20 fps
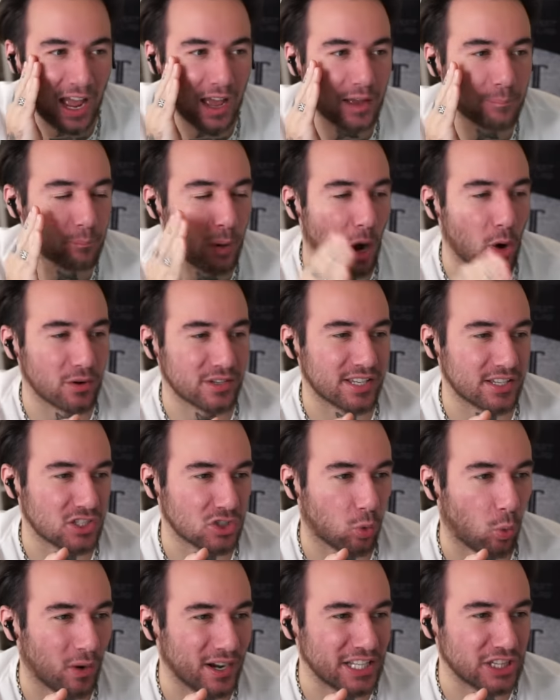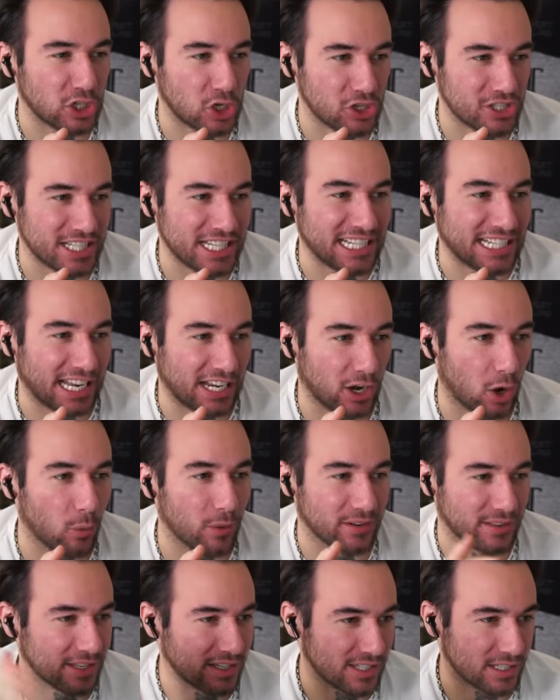Bro, it says 2013. I know
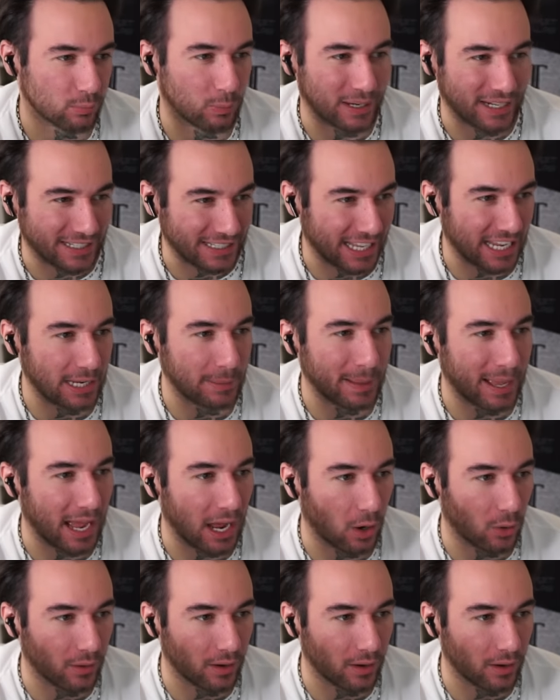what this is when it came out.